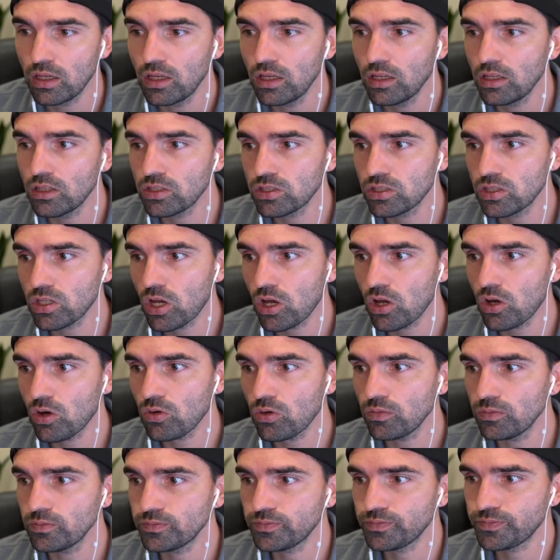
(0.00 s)

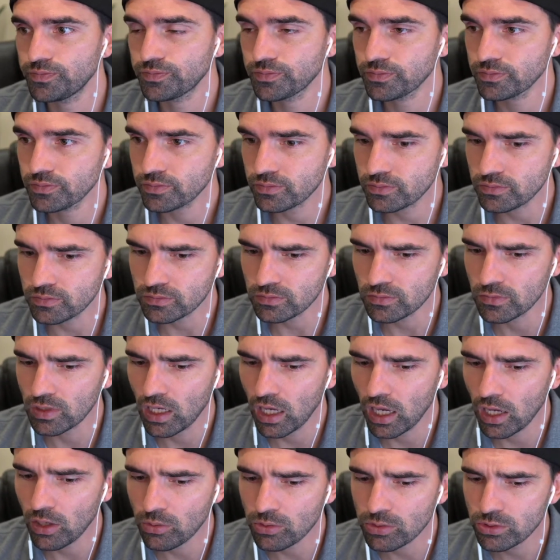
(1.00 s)
So
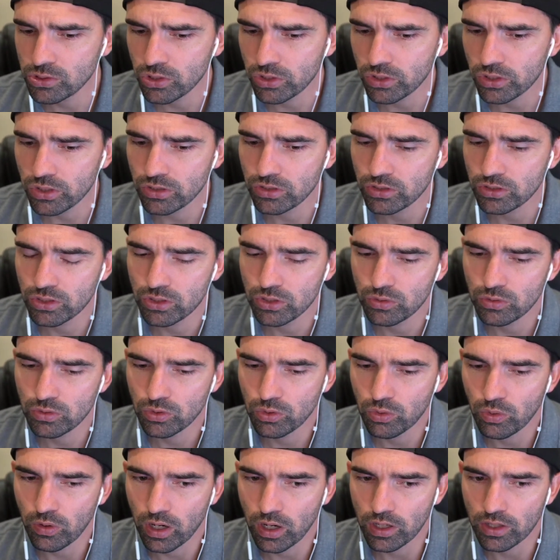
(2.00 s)
I was looking to
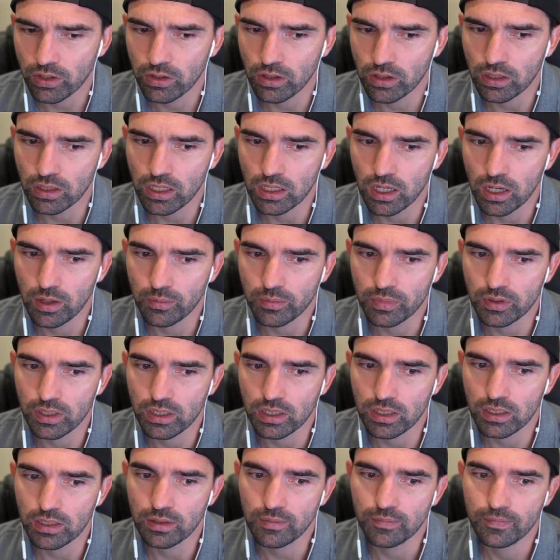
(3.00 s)
acquire a
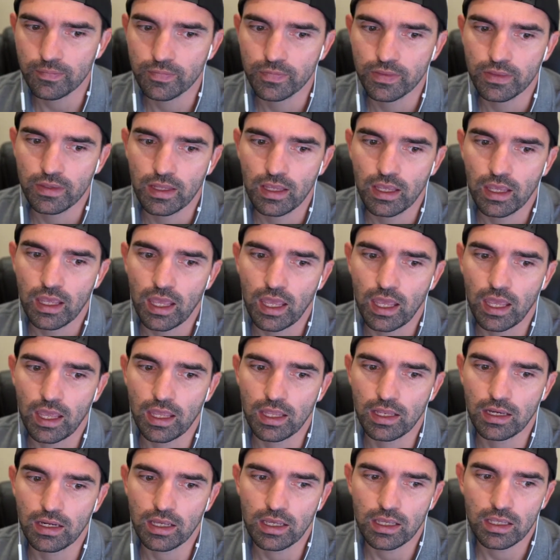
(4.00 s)
company
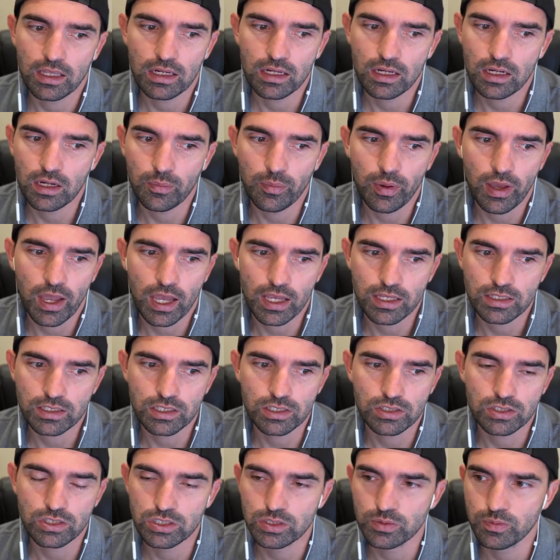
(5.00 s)
and I ended up
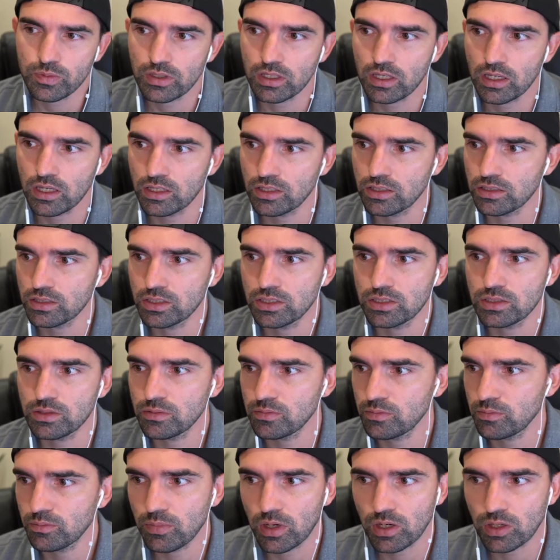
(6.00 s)
passing just because
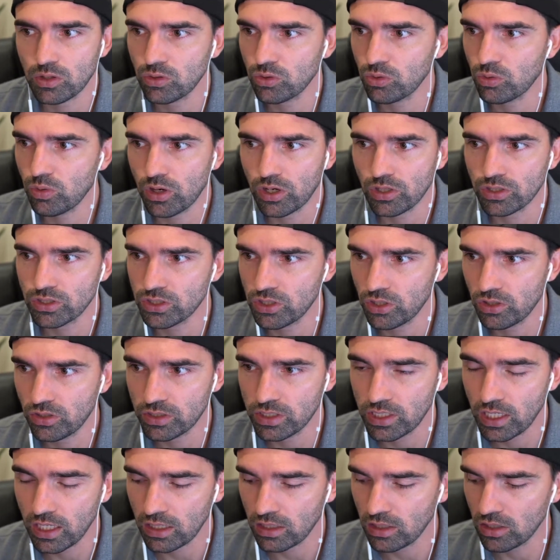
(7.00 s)
MicroAcquire started
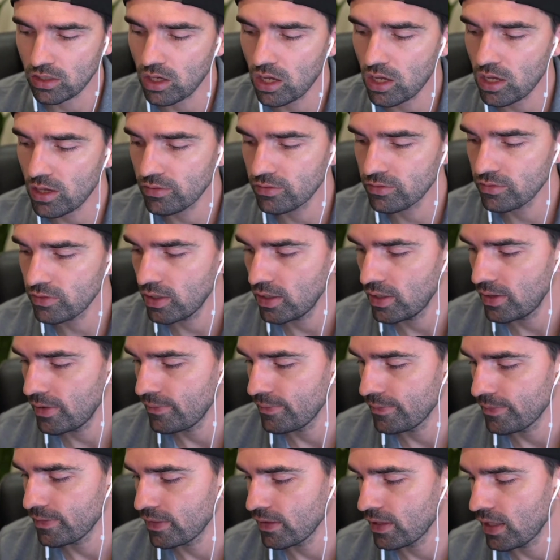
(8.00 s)
taking off
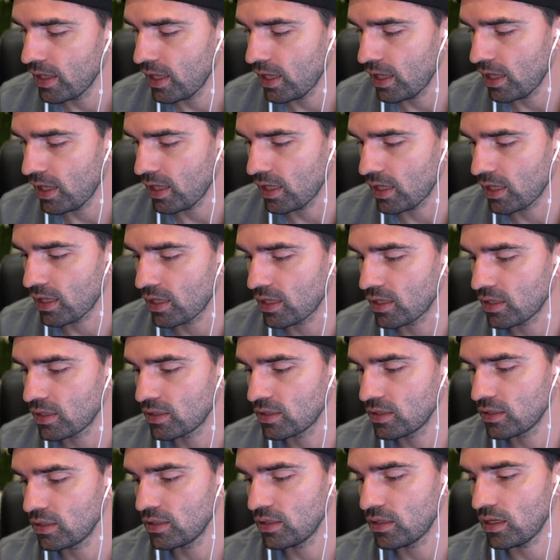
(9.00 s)

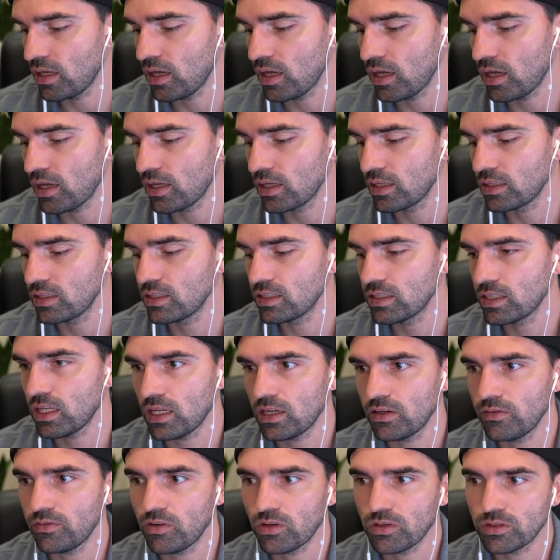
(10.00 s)
and I decided
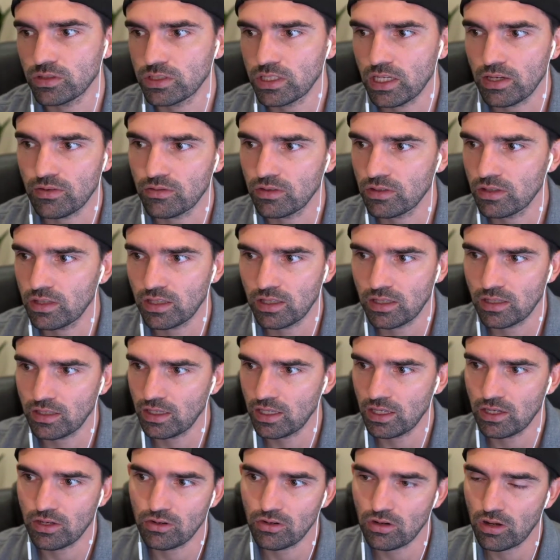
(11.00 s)
to focus everything
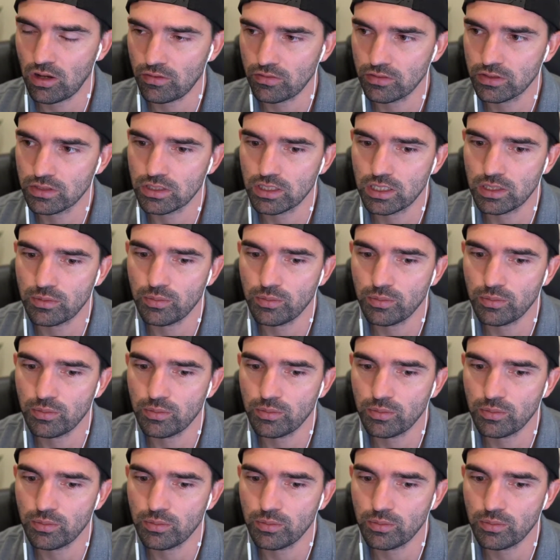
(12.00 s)
here, obviously.